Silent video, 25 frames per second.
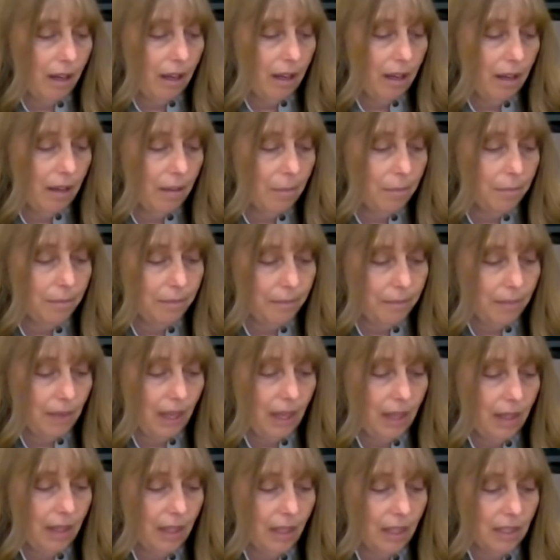
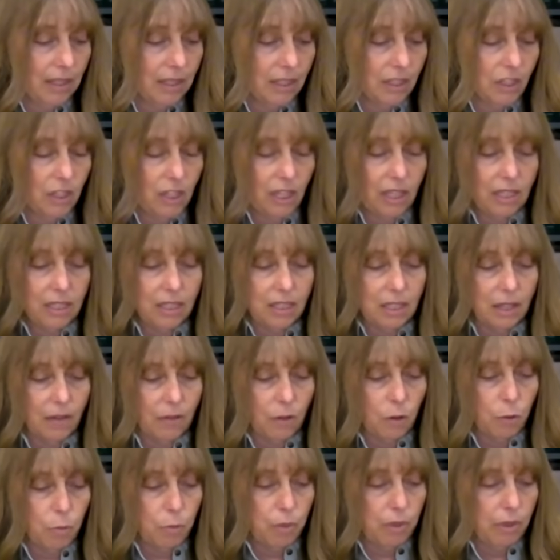And like I said, she has
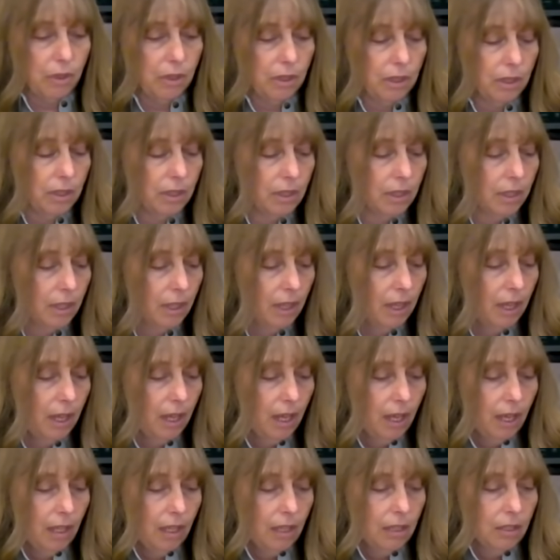several books,
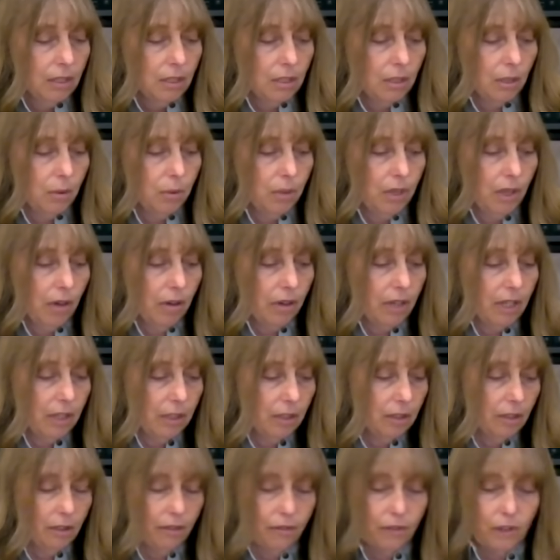so y'all
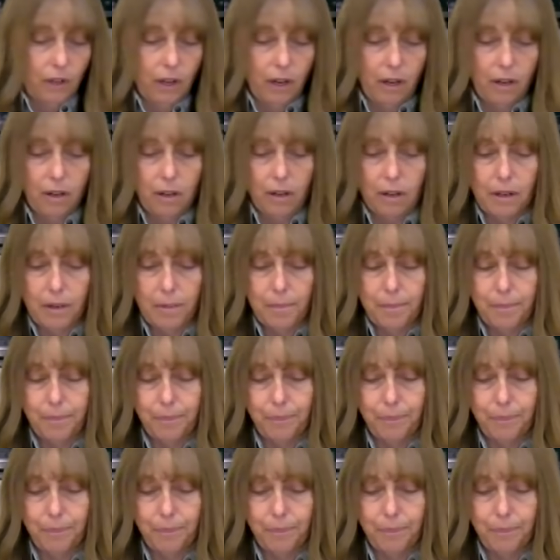can look for her.